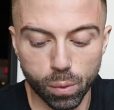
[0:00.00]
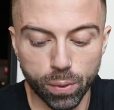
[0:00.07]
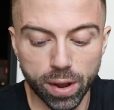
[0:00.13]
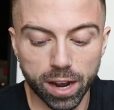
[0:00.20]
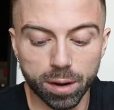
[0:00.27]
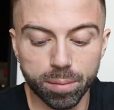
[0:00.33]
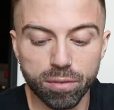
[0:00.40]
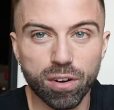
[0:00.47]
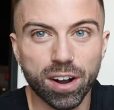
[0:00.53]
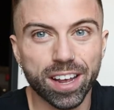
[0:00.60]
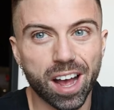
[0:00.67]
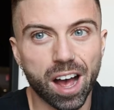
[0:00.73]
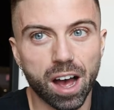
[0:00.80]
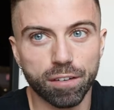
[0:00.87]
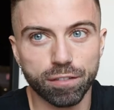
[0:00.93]
we are gonna be running
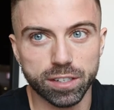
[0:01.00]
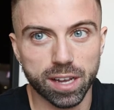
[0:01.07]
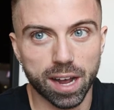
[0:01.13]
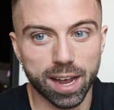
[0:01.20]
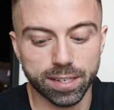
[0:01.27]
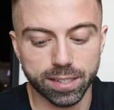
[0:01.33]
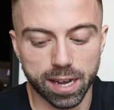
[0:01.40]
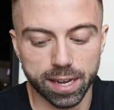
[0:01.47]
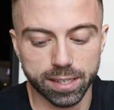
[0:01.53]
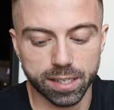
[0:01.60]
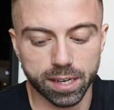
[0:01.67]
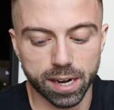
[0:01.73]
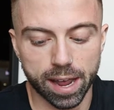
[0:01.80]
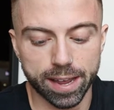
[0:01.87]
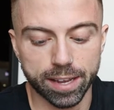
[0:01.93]
half a diazide
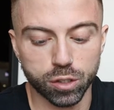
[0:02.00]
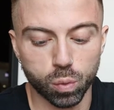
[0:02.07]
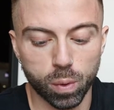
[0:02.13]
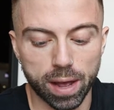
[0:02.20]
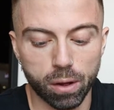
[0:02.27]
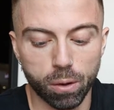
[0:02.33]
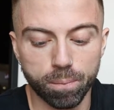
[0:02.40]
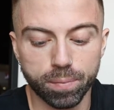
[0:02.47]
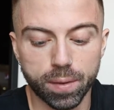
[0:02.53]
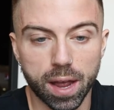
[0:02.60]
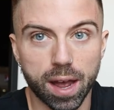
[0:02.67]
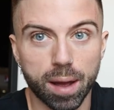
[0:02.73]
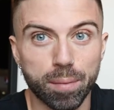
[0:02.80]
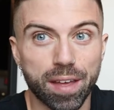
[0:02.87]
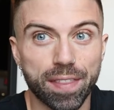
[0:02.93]
tonight as well,
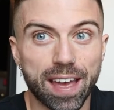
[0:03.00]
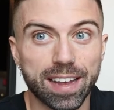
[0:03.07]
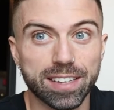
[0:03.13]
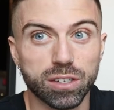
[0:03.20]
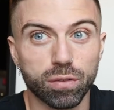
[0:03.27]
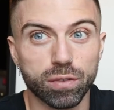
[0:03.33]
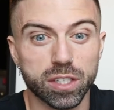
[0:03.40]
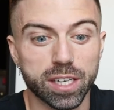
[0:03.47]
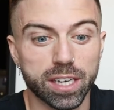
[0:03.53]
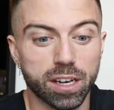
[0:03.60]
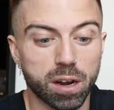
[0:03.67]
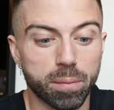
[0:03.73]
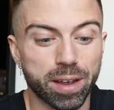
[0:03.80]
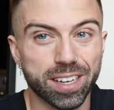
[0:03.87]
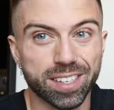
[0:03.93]
and that is obviously
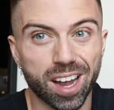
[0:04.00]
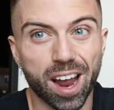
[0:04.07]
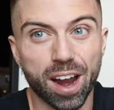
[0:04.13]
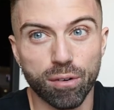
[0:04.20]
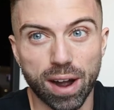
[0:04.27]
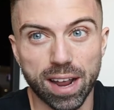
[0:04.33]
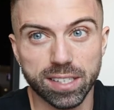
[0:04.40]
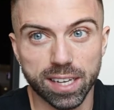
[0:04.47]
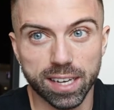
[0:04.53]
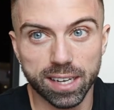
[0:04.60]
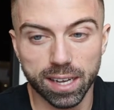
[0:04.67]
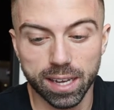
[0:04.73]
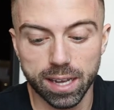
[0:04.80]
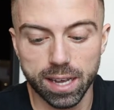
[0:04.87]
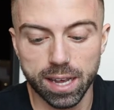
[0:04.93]
gonna be a diuretic,
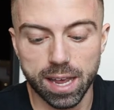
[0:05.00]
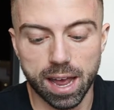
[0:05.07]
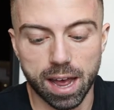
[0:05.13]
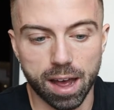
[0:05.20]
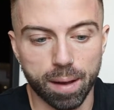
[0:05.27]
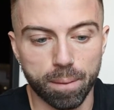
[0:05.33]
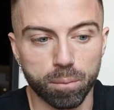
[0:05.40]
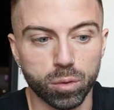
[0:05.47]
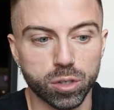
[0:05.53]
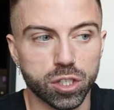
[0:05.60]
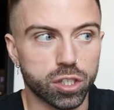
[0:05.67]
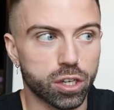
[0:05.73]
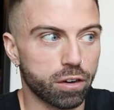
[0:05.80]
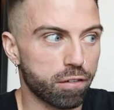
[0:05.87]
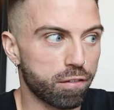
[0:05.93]
which
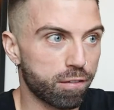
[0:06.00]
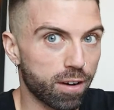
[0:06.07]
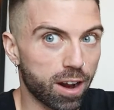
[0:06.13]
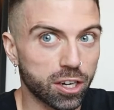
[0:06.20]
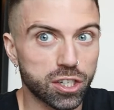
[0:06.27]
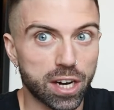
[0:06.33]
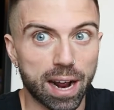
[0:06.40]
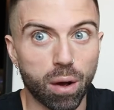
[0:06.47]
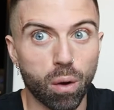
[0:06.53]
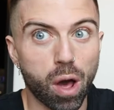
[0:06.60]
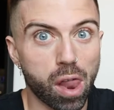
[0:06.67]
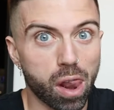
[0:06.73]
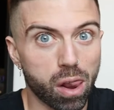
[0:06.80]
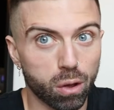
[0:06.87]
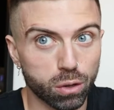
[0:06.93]
is gonna flush out
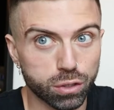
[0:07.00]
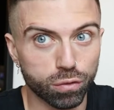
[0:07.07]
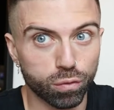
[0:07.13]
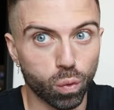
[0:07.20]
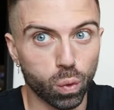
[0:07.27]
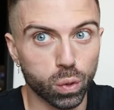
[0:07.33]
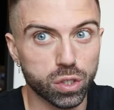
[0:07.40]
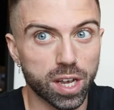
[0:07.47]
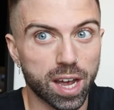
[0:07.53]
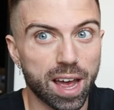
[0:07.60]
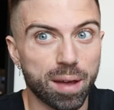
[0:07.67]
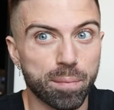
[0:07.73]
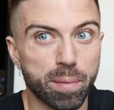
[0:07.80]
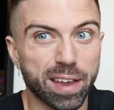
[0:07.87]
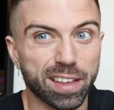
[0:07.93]
a lot of water
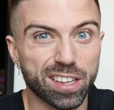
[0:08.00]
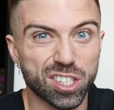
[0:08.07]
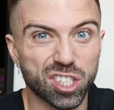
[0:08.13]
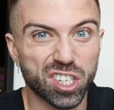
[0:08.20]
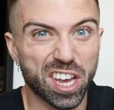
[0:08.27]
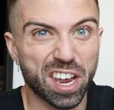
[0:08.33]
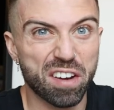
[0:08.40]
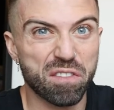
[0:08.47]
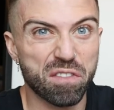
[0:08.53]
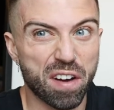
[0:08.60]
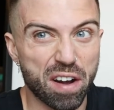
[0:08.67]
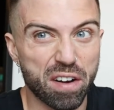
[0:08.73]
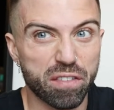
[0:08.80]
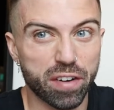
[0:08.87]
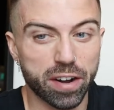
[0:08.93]
and make the skin
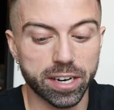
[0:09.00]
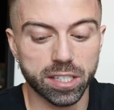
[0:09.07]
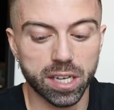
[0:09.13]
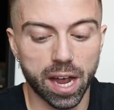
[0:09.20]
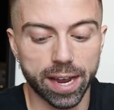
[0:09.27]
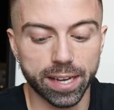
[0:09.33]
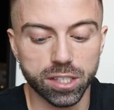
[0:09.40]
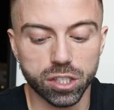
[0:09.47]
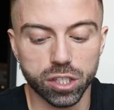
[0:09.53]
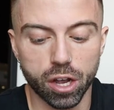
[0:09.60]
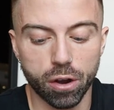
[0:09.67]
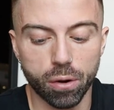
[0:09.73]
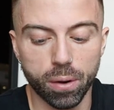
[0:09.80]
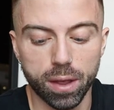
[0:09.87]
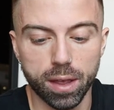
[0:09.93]
very, very tight.
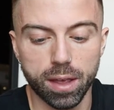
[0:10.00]
So